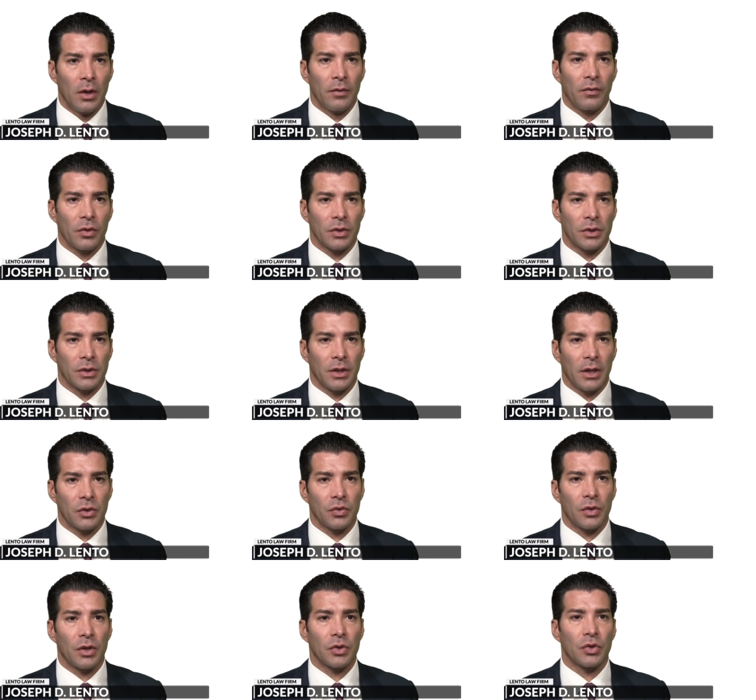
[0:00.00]
versus, say, a
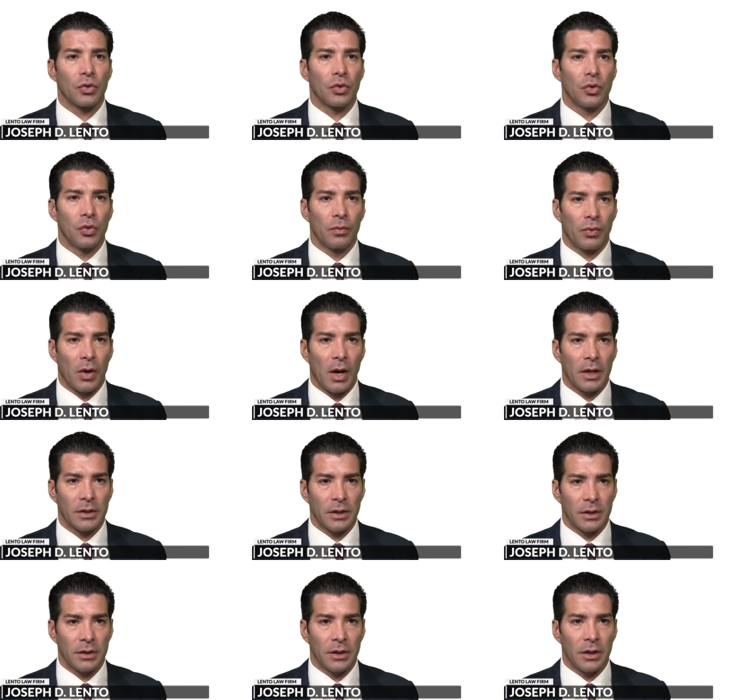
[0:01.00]
traditional due
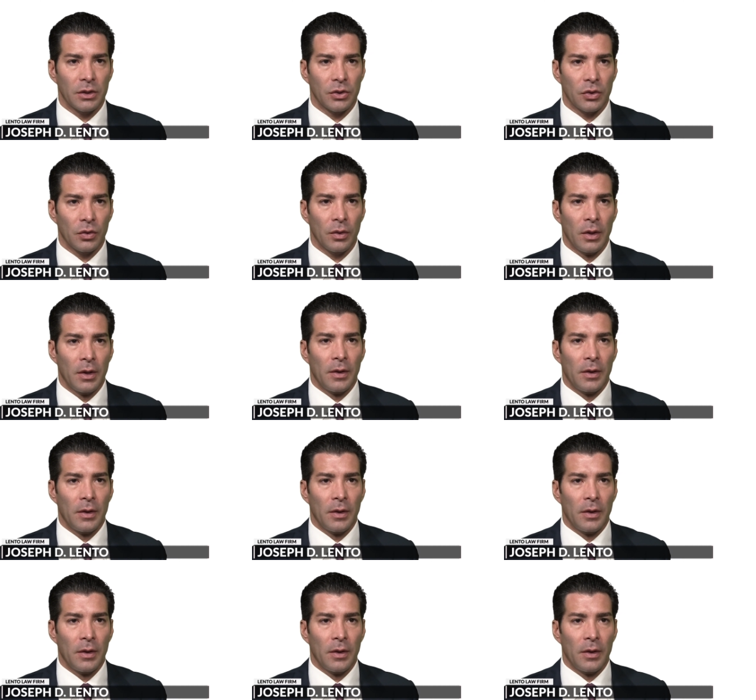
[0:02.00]
process issue.